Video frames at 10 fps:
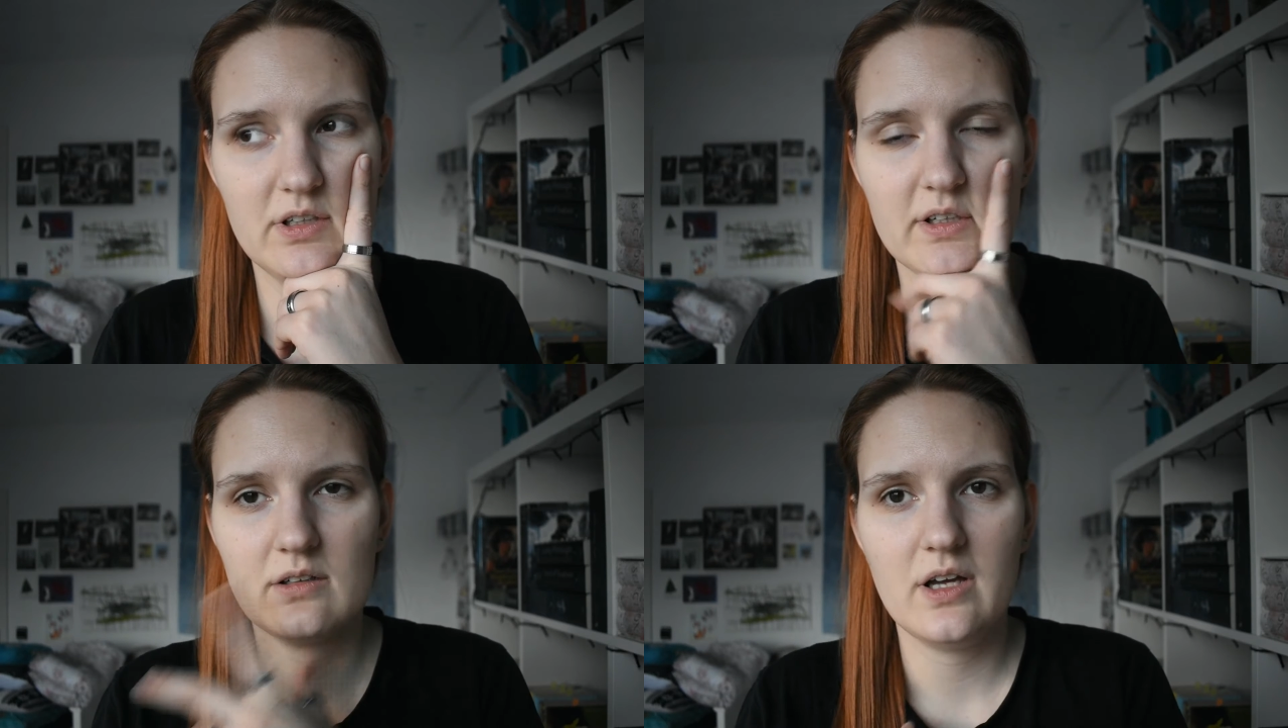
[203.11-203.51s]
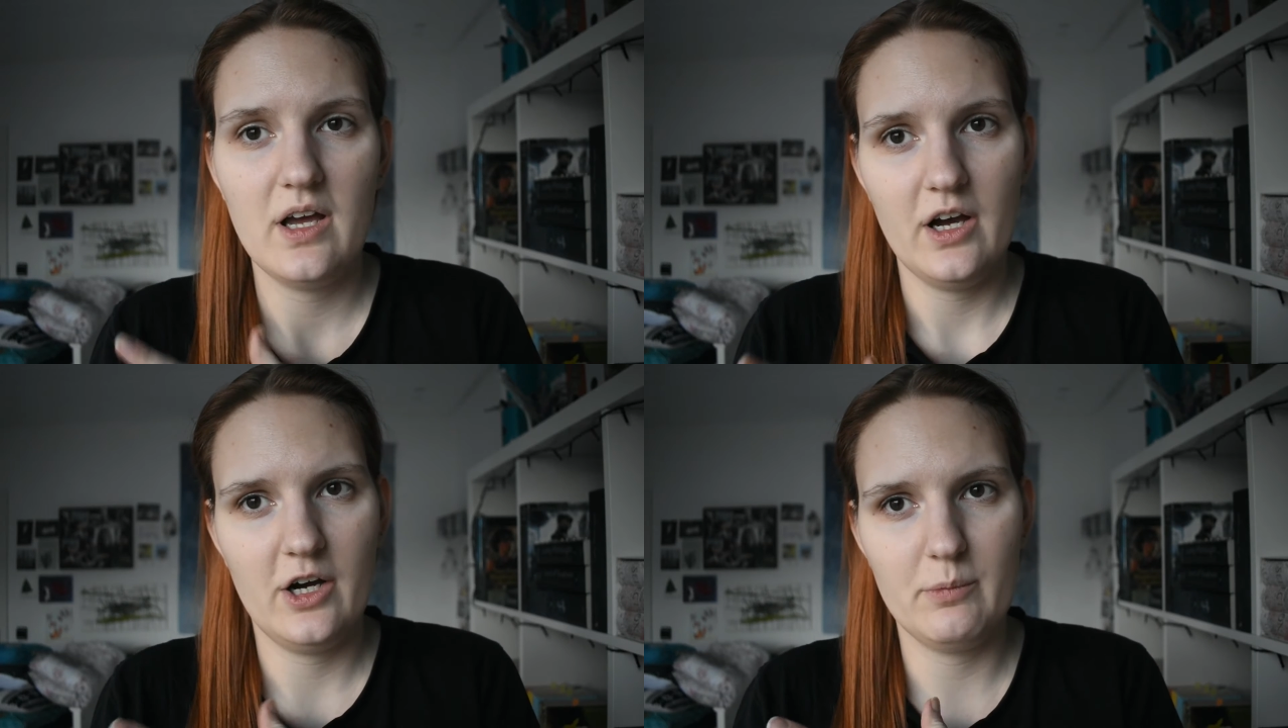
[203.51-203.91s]
like
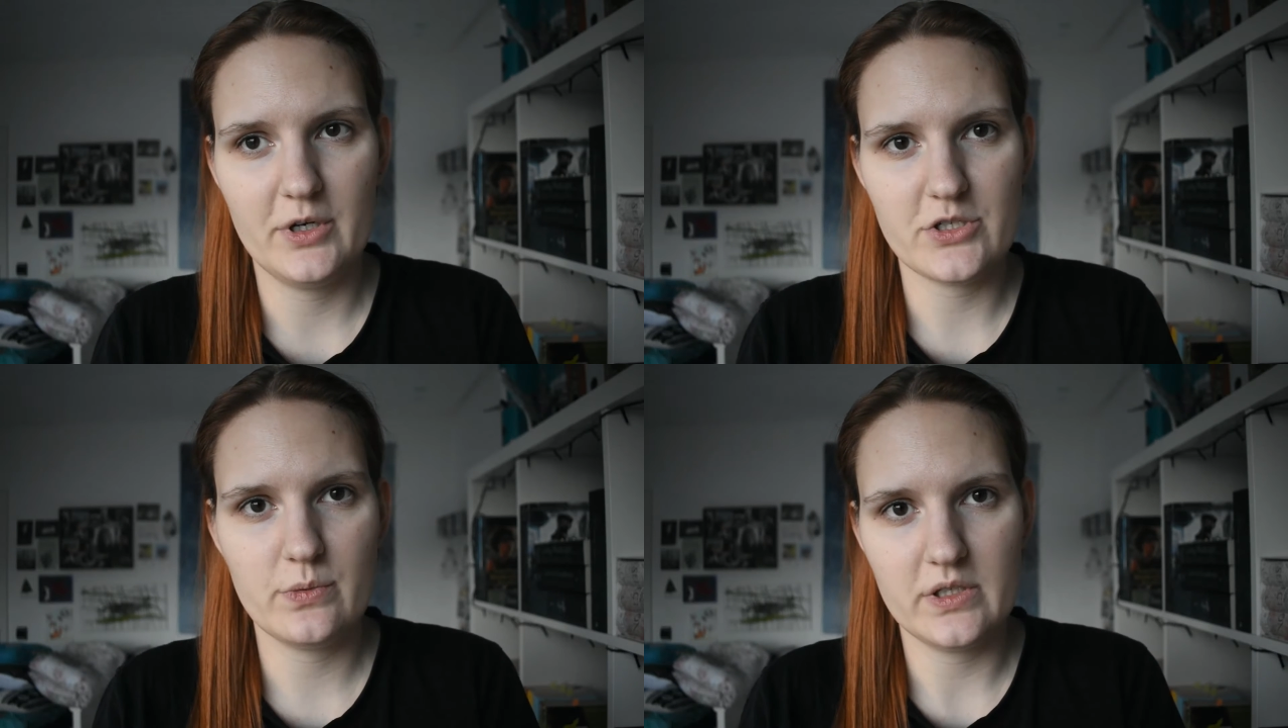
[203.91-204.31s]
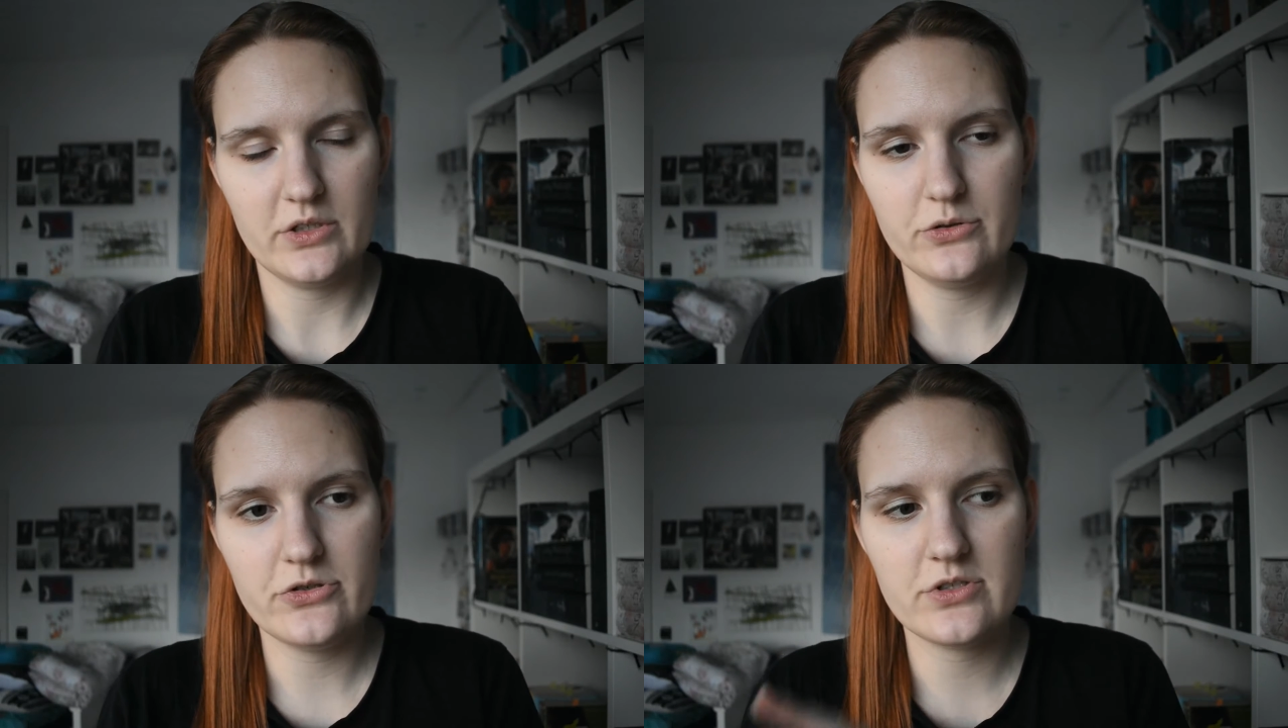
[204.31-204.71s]
how much we
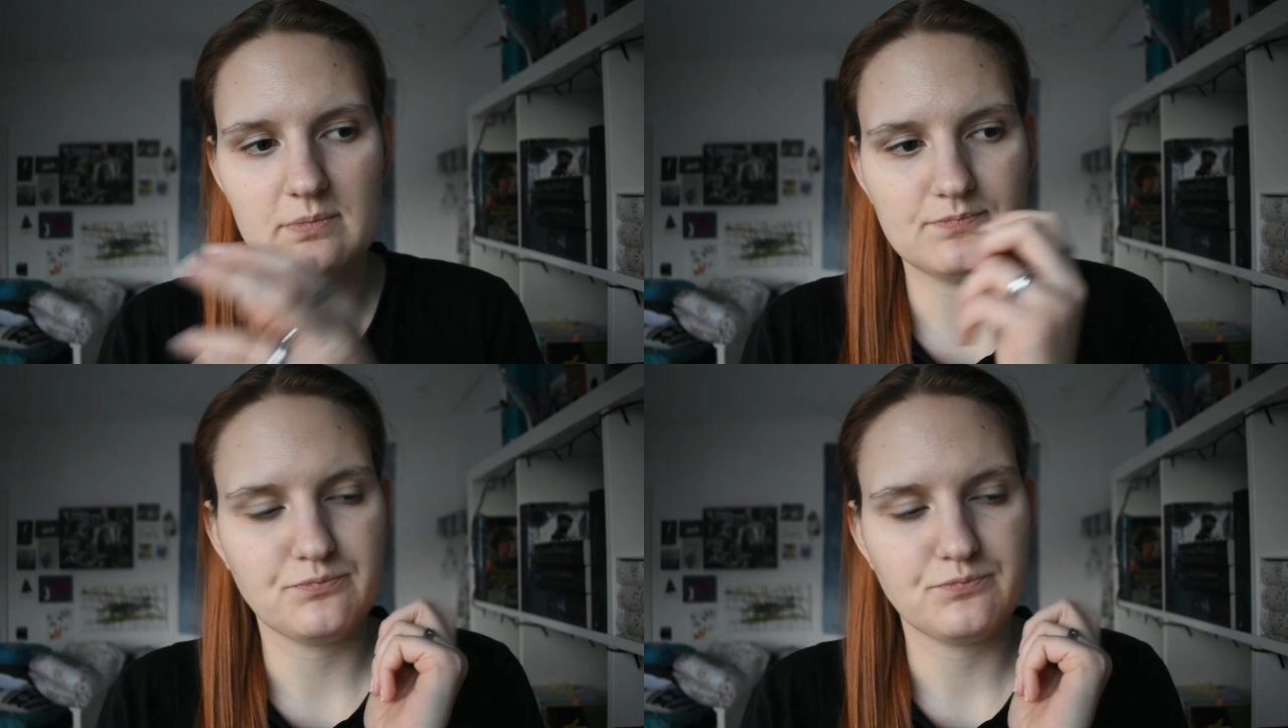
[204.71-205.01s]
used,